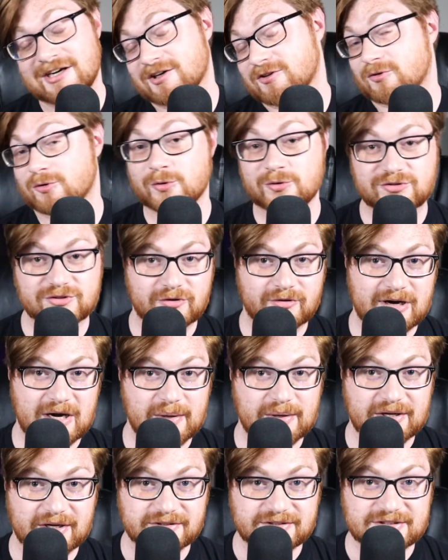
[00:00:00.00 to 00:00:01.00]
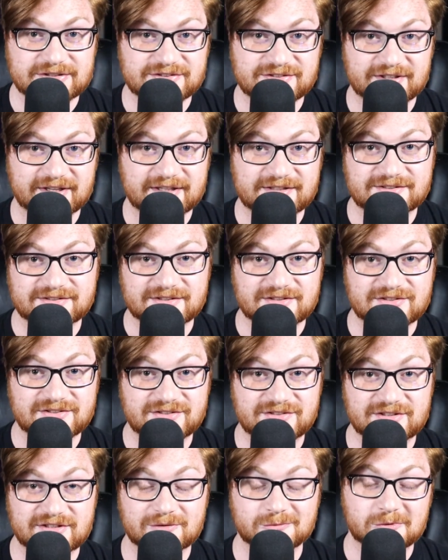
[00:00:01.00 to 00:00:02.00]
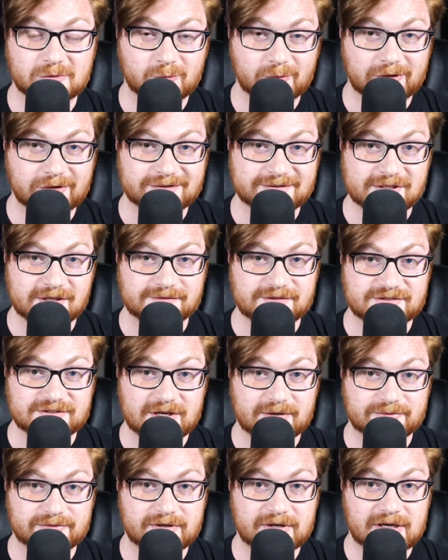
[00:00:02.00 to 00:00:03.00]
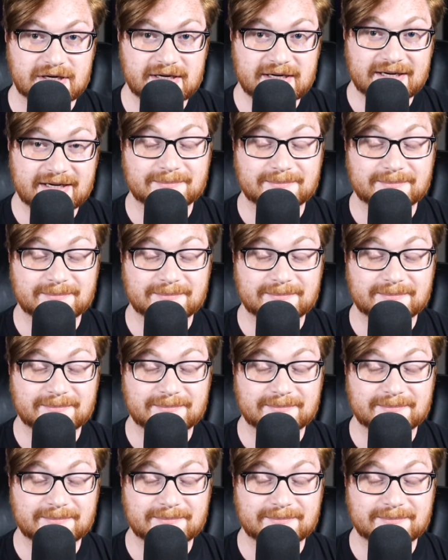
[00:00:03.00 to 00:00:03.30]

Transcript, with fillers: cruising around at onion sites, and seeing what weird stuff is out there.